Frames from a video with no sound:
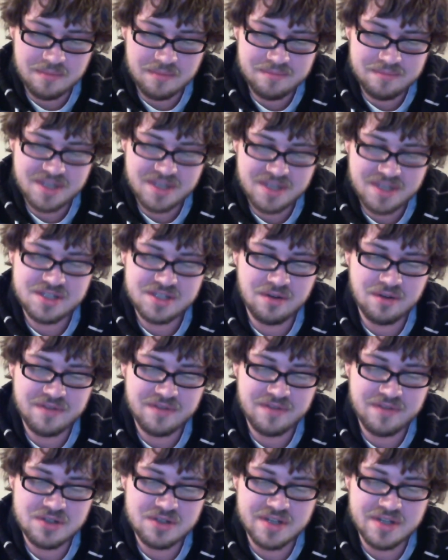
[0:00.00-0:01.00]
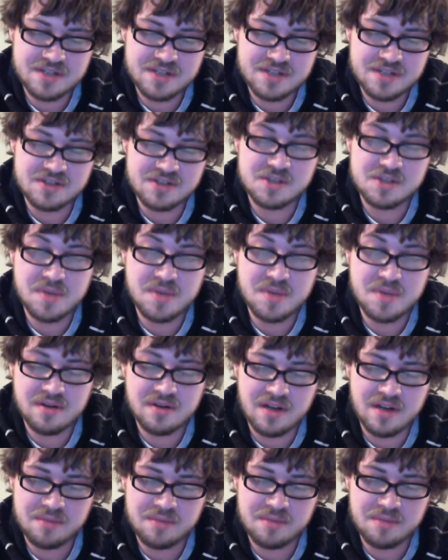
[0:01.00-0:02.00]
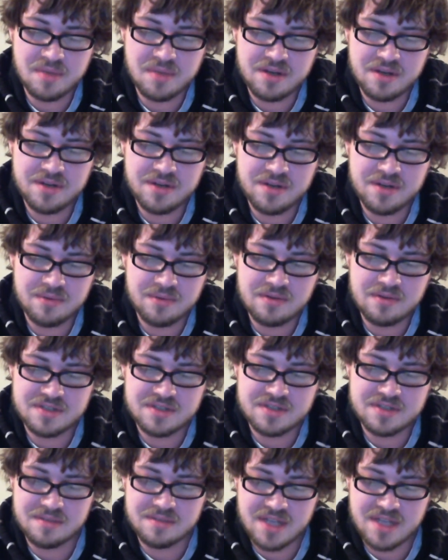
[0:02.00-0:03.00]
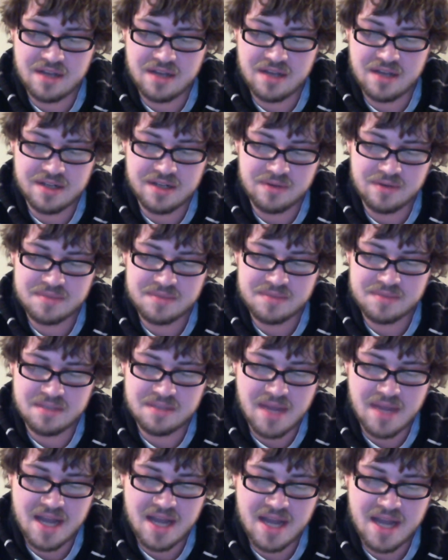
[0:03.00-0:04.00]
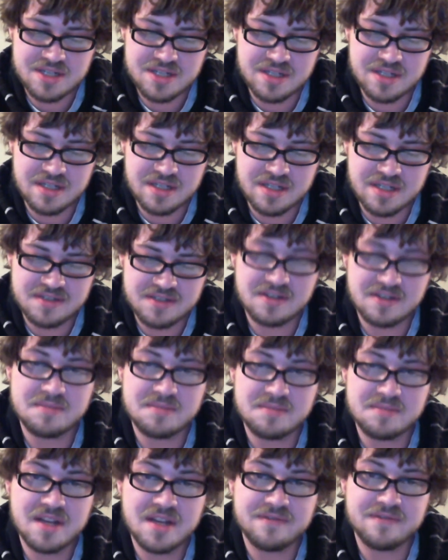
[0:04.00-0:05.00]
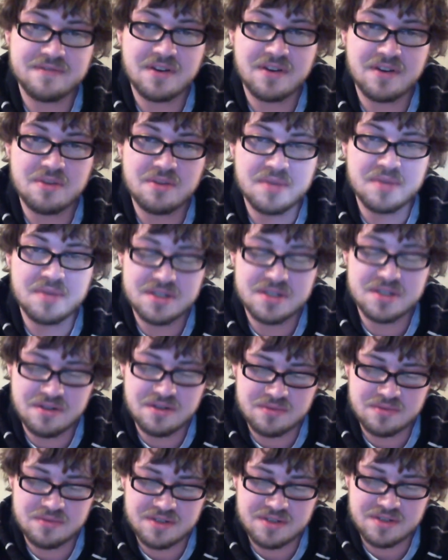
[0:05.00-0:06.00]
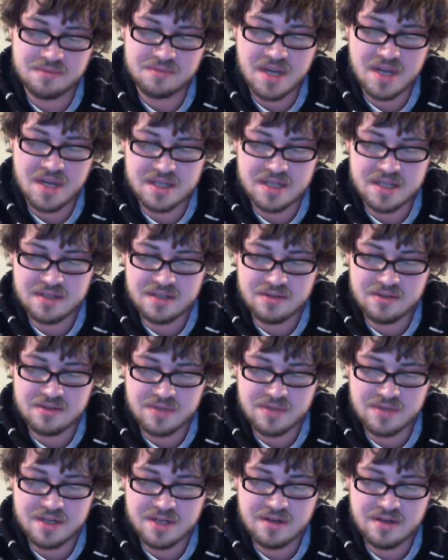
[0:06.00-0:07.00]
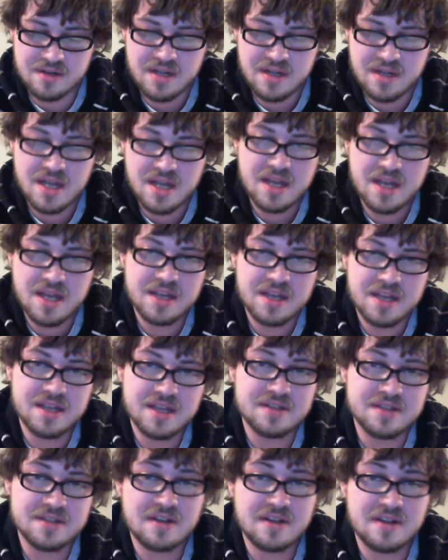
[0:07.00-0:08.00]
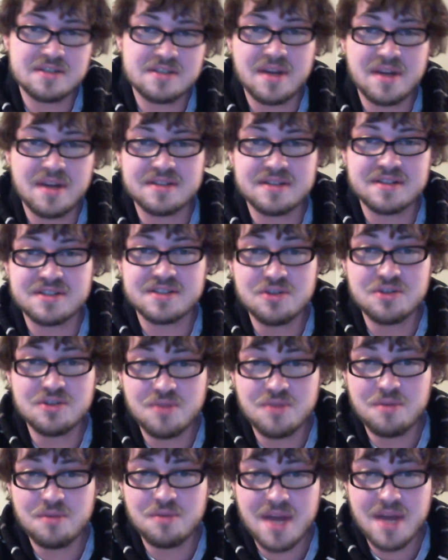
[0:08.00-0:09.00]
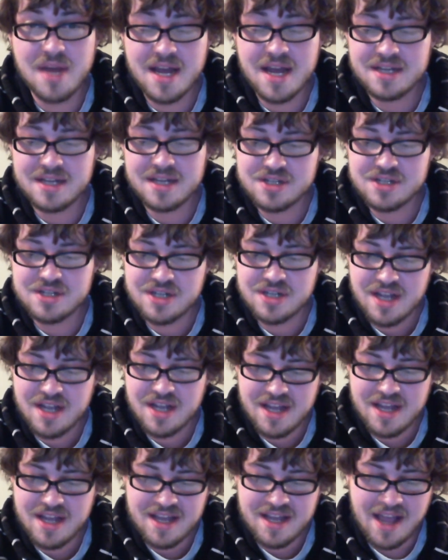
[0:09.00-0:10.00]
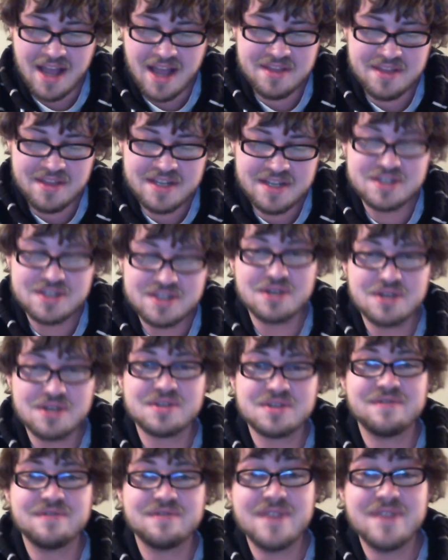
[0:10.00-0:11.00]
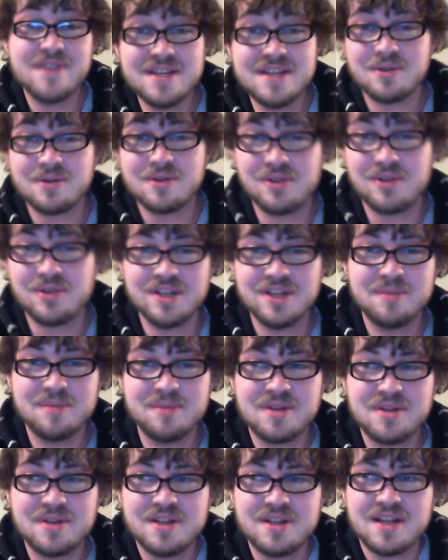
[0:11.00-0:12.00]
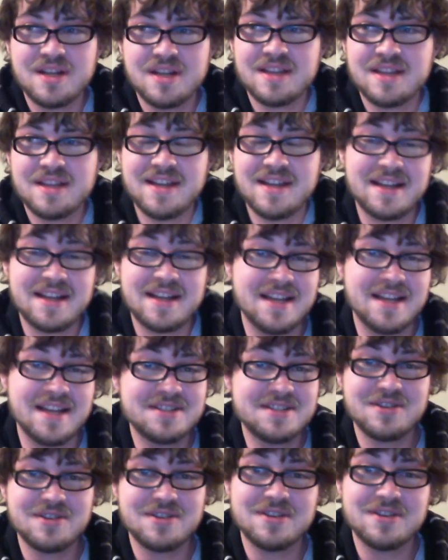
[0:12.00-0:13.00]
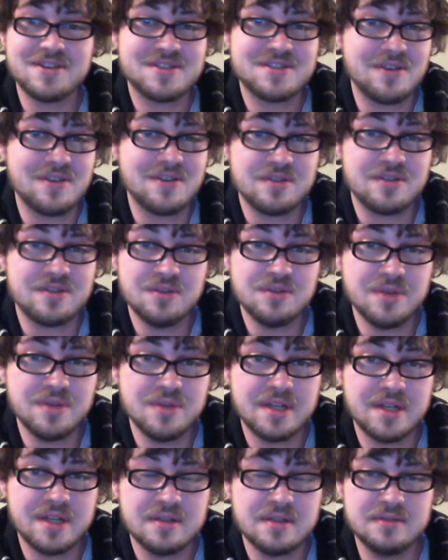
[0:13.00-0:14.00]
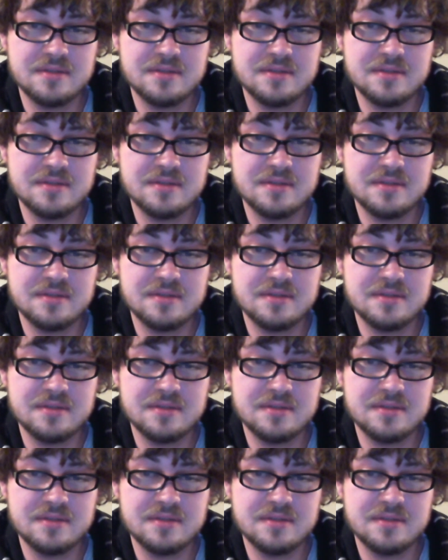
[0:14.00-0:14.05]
Big Show eventually hits the spear on him, but Cody Rhodes comes out and interrupts the match, and he starts making fun of the Big Show's WrestleMania career. He talks about his sumo match, and then he shows a video clip that I guess they're going to start doing.